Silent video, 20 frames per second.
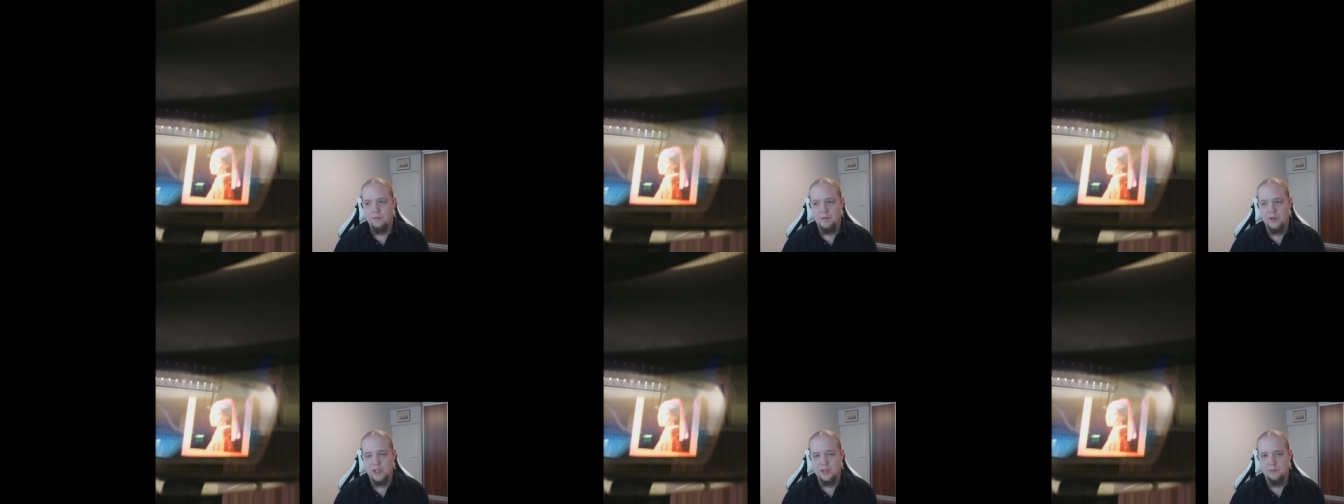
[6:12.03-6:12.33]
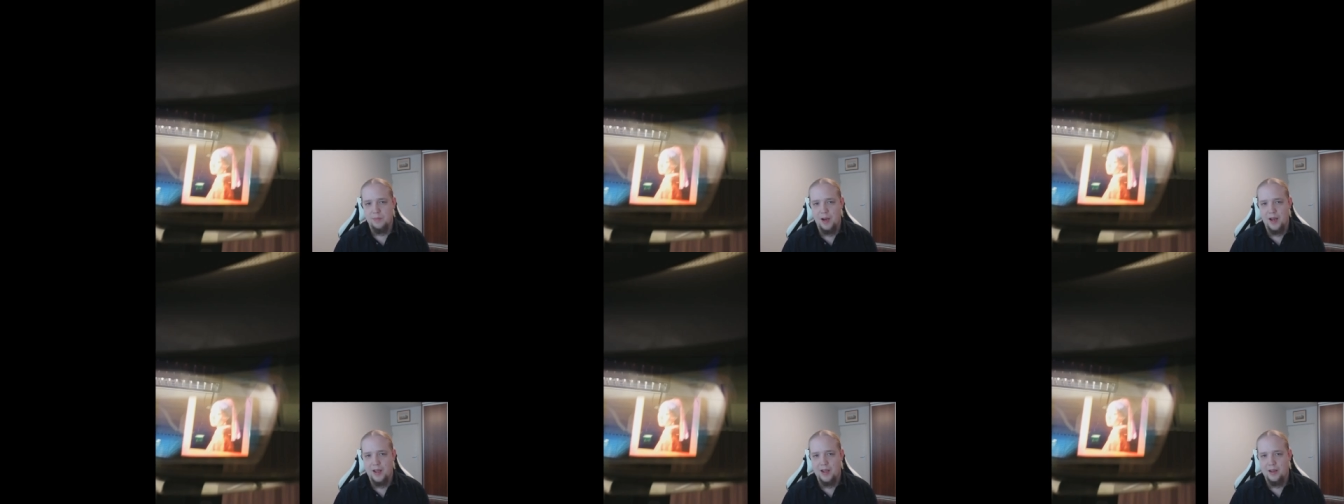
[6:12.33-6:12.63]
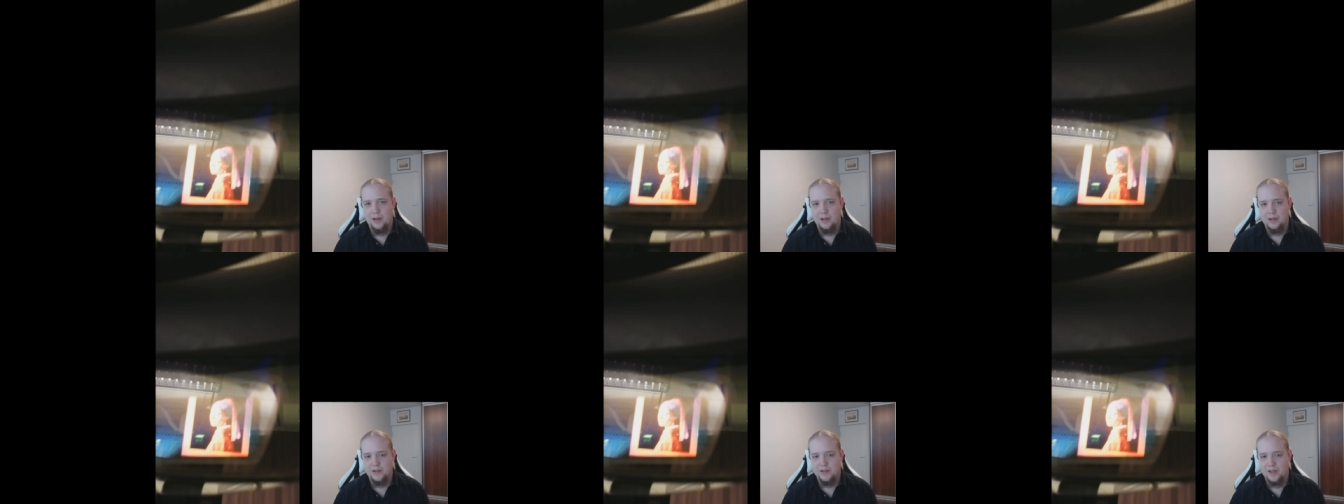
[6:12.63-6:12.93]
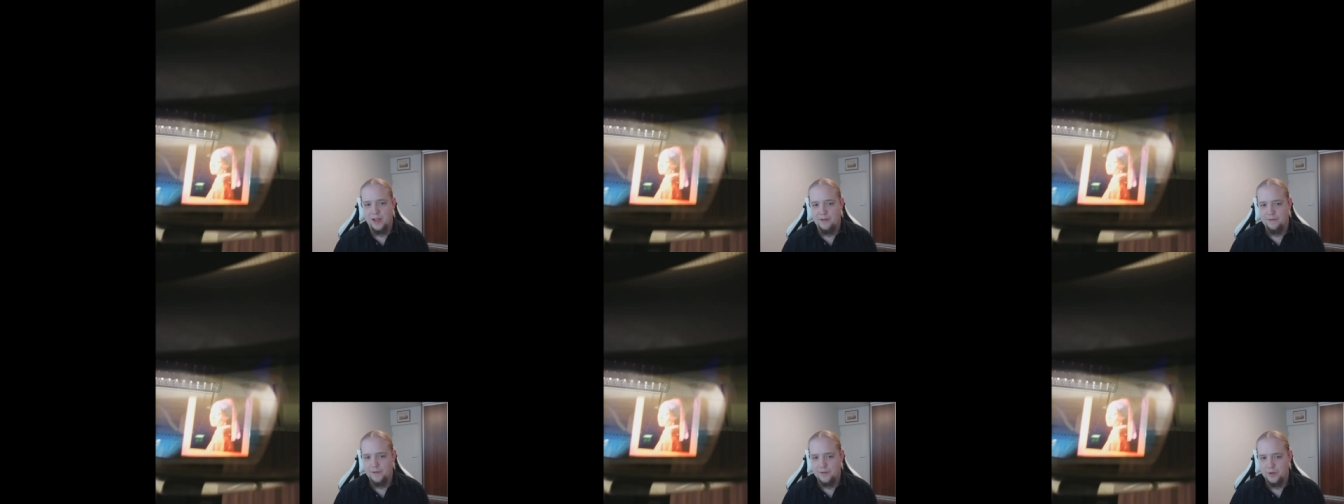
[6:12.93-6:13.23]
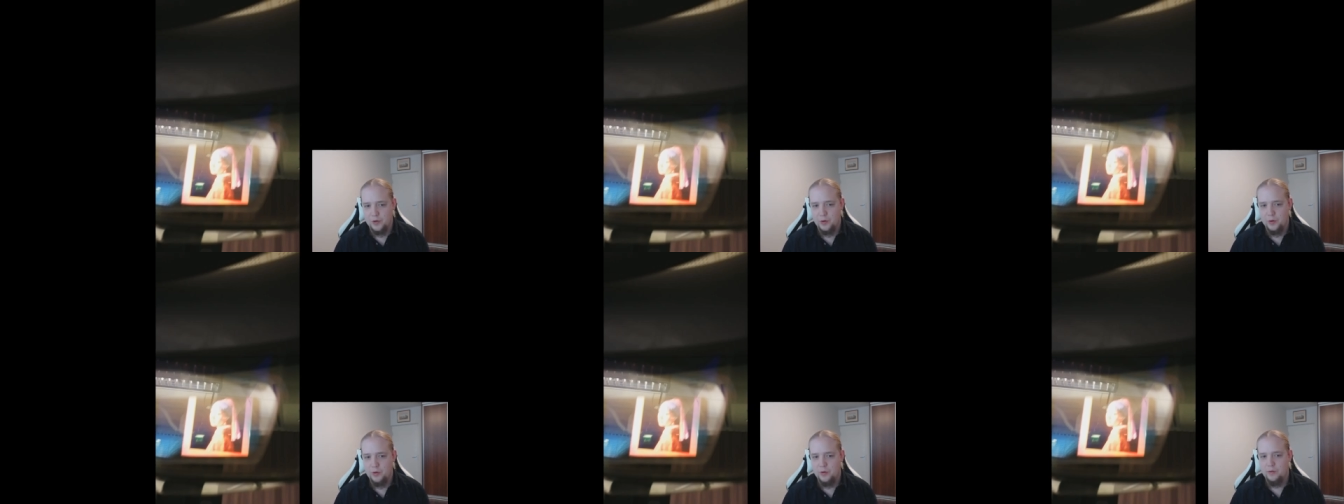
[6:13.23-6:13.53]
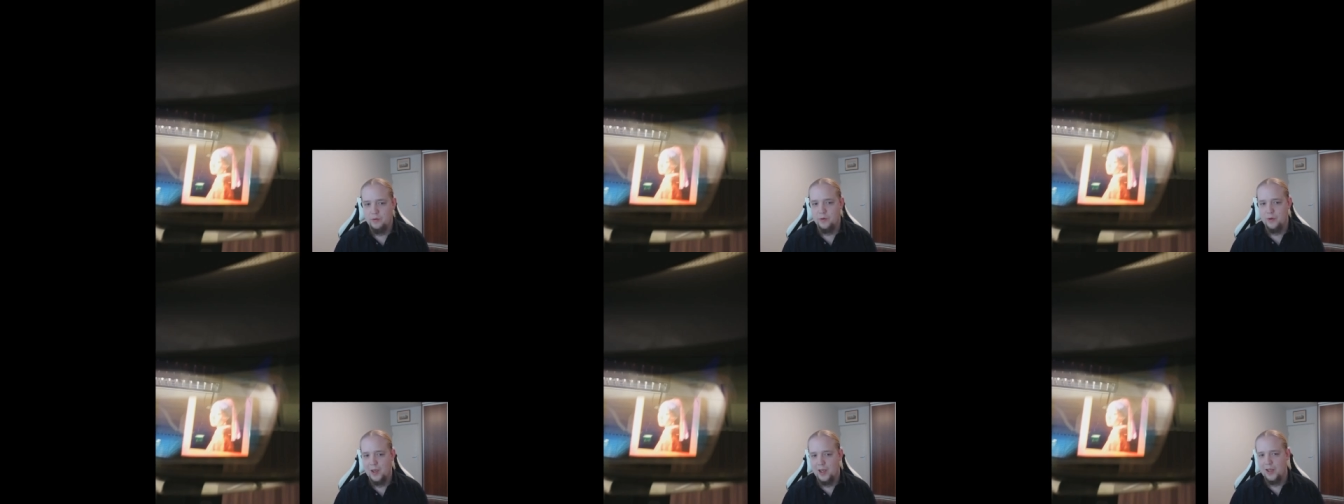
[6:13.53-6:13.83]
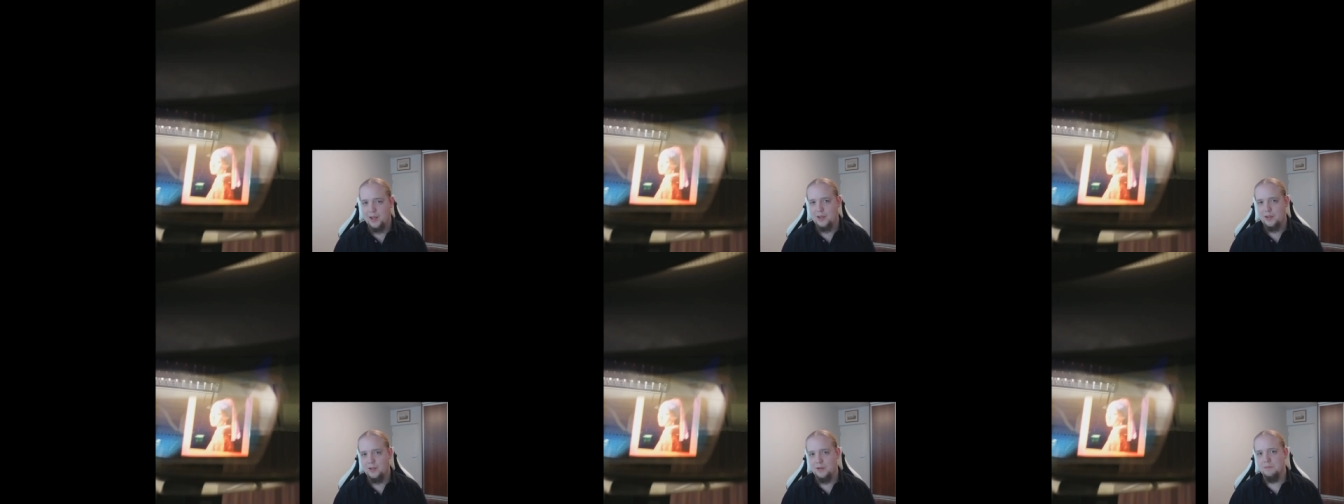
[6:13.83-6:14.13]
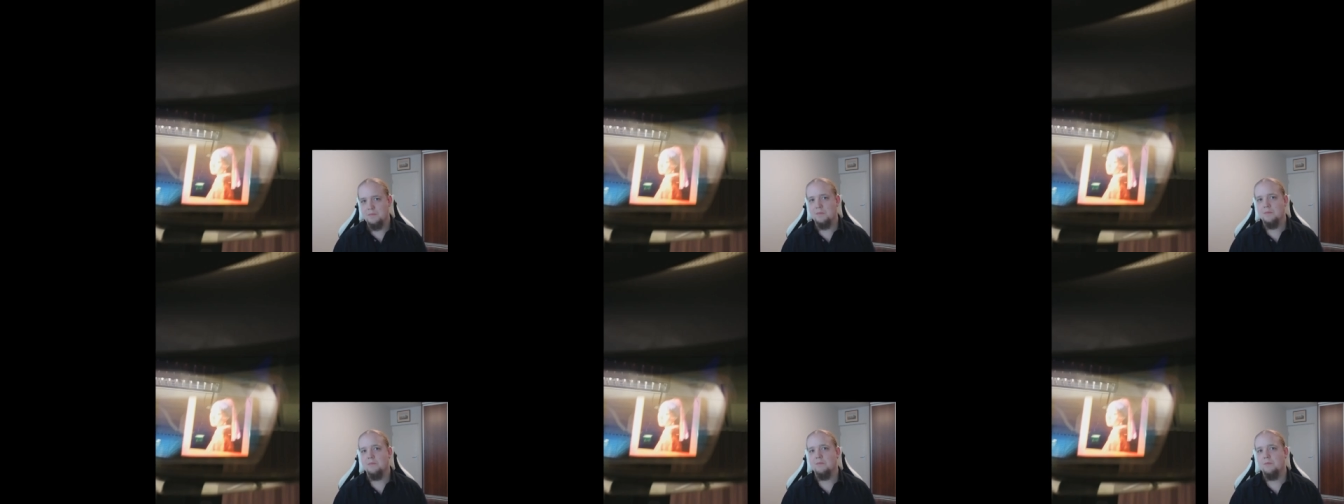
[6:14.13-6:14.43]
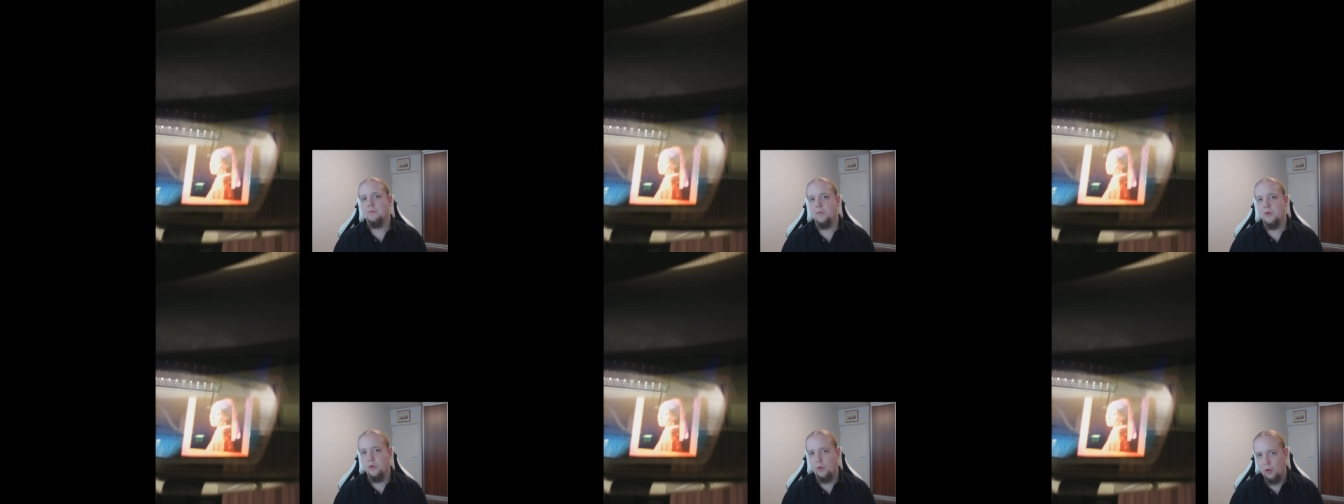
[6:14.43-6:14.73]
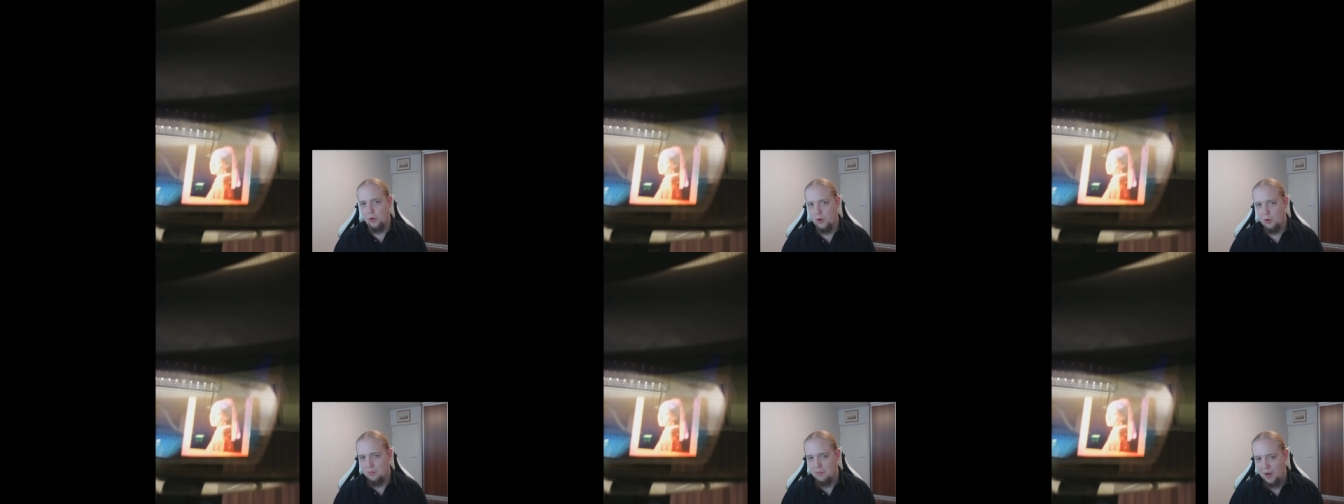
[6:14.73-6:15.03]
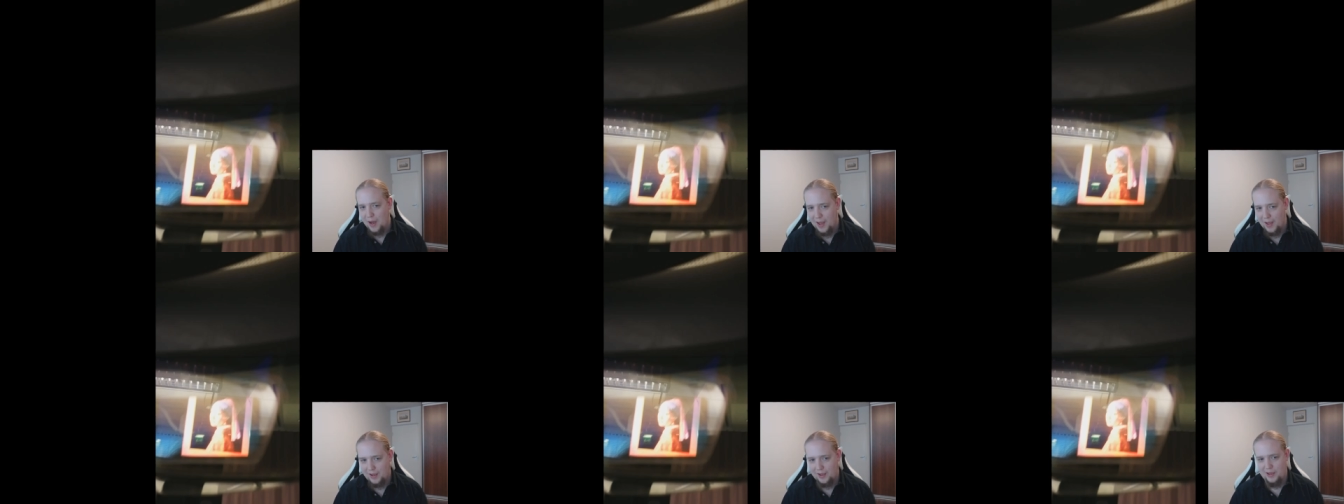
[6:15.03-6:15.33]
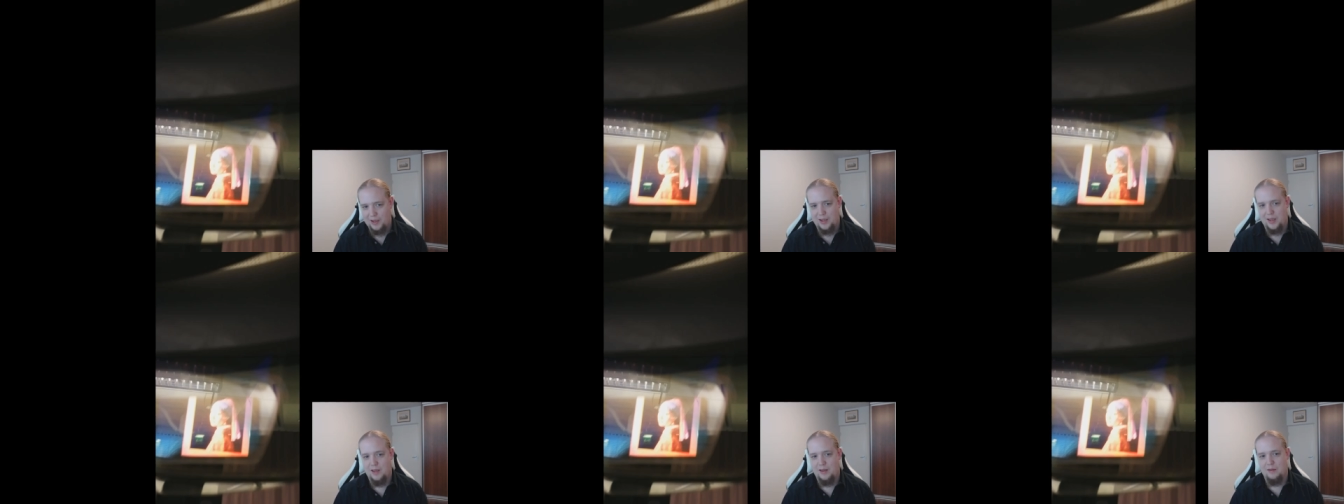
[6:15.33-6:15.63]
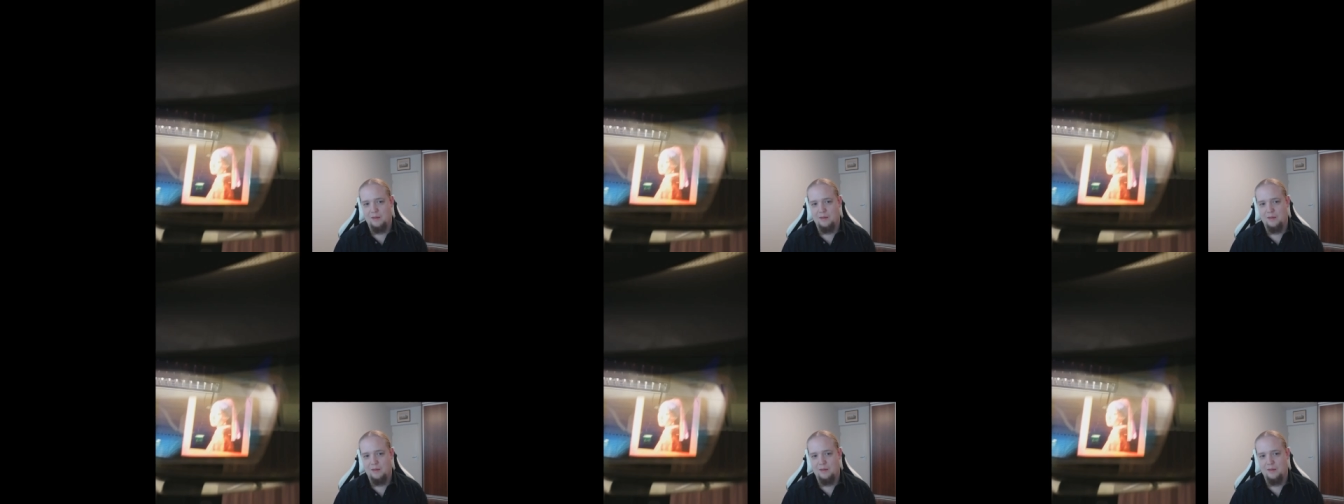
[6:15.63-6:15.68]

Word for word: displaying stuff, so you can't draw black.